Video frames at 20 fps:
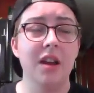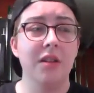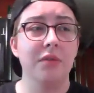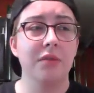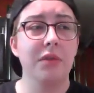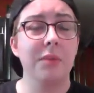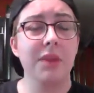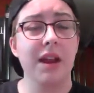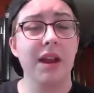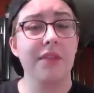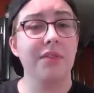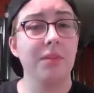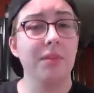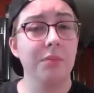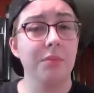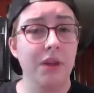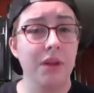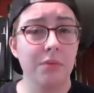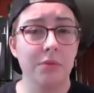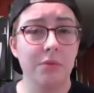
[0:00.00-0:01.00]
So I'm going to have
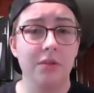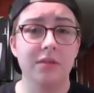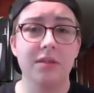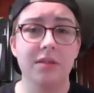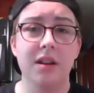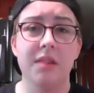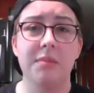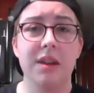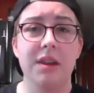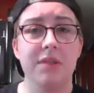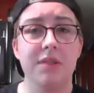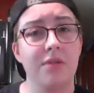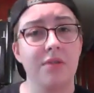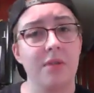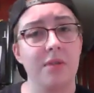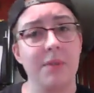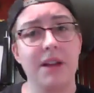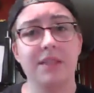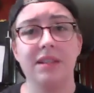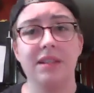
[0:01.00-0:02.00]
some blood work done, make sure
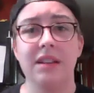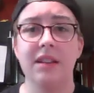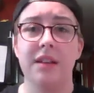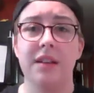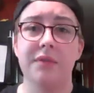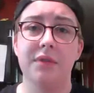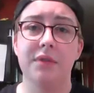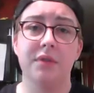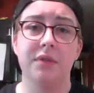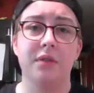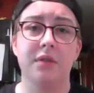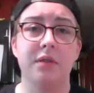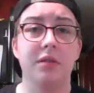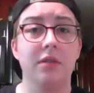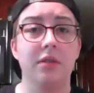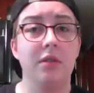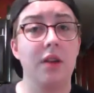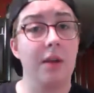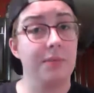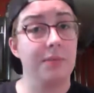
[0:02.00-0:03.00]
that my T levels
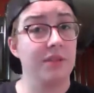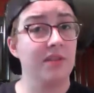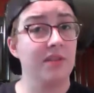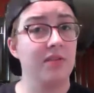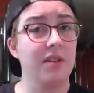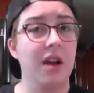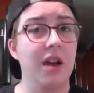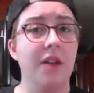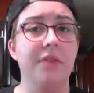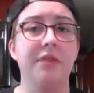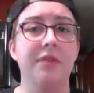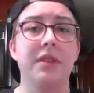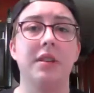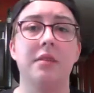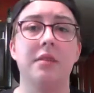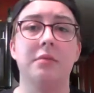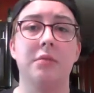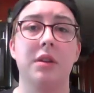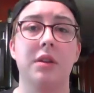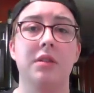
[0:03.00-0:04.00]
are up to snuff,
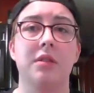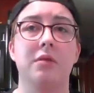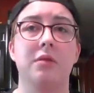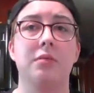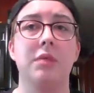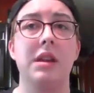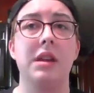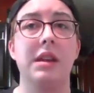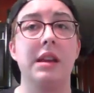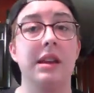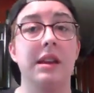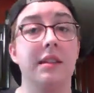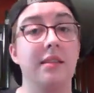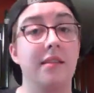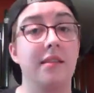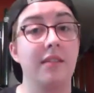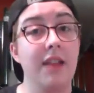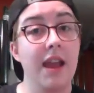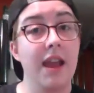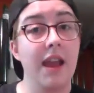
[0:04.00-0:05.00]
and whether we need to
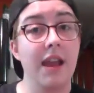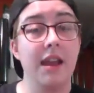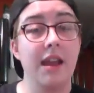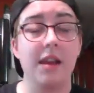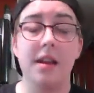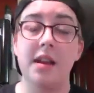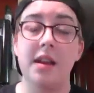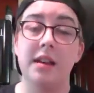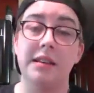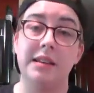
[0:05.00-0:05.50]
stay,